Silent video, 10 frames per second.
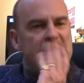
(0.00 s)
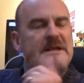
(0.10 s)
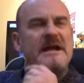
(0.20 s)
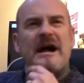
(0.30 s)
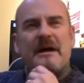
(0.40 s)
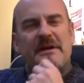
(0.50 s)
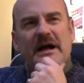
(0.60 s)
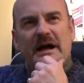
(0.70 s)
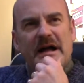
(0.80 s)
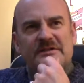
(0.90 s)
yeah, I mean,
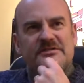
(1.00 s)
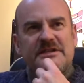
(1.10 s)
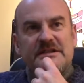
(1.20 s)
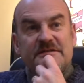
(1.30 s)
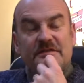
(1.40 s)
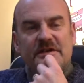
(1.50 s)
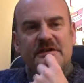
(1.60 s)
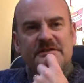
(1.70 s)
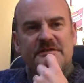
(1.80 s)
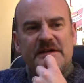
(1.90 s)
interesting to
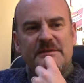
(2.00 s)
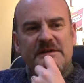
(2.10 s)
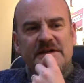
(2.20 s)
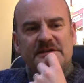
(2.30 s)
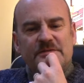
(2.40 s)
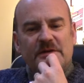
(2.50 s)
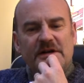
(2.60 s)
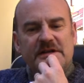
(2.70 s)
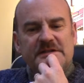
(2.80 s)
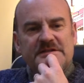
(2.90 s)
follow the development of this
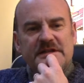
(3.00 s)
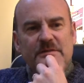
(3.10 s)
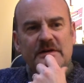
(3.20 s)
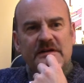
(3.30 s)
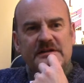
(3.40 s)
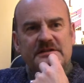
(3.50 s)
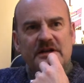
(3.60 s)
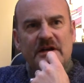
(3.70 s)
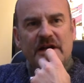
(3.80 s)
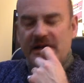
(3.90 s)
wine and see where it's
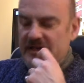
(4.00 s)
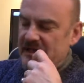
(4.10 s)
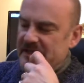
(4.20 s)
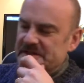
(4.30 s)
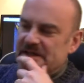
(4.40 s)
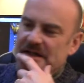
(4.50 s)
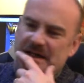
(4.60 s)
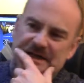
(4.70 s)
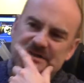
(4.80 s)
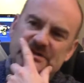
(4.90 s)
going.
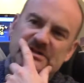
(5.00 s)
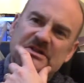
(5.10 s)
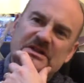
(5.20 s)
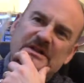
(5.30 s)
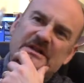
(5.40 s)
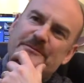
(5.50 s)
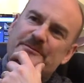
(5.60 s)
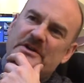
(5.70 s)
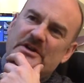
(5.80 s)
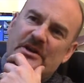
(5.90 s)
I just,
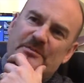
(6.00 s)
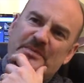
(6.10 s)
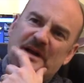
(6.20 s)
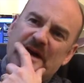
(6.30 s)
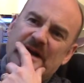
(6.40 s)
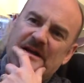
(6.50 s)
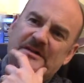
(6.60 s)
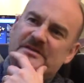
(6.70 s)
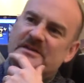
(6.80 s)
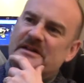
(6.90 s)
you know, pale,
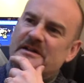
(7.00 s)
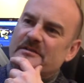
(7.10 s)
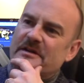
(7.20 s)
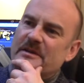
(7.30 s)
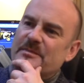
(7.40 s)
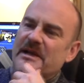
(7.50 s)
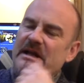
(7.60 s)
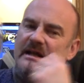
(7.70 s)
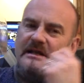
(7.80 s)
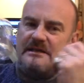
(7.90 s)
still very
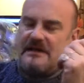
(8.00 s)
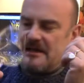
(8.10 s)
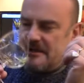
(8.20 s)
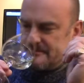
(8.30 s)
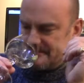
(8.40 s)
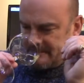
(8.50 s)
pale in colour.